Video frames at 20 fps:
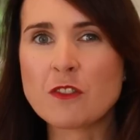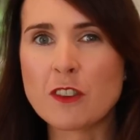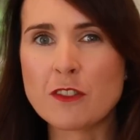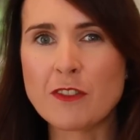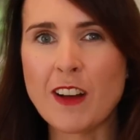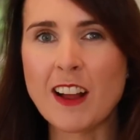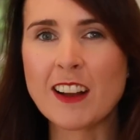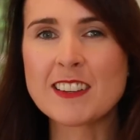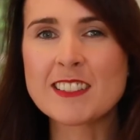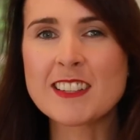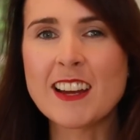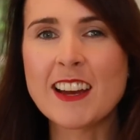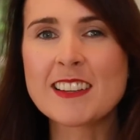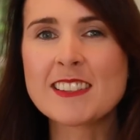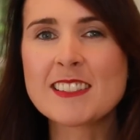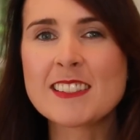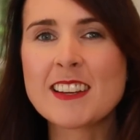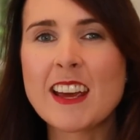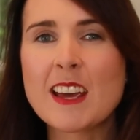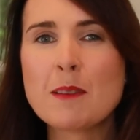for
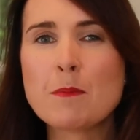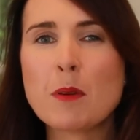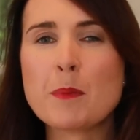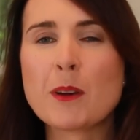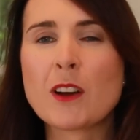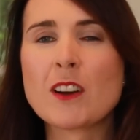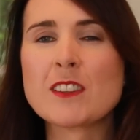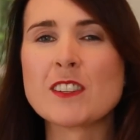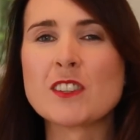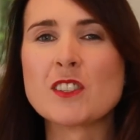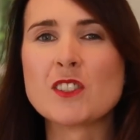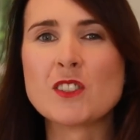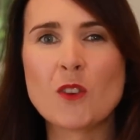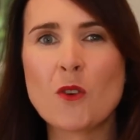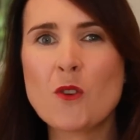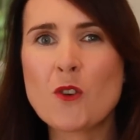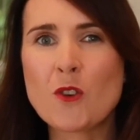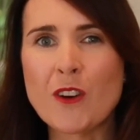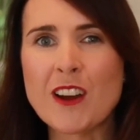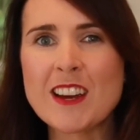Valentine's Day, but because it's
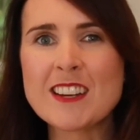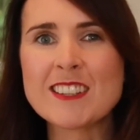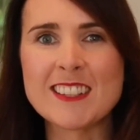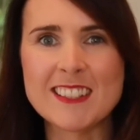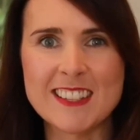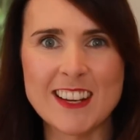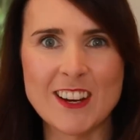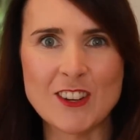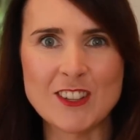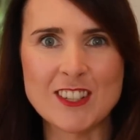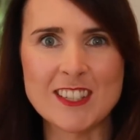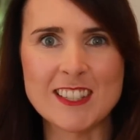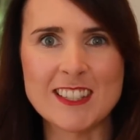so great, it's here to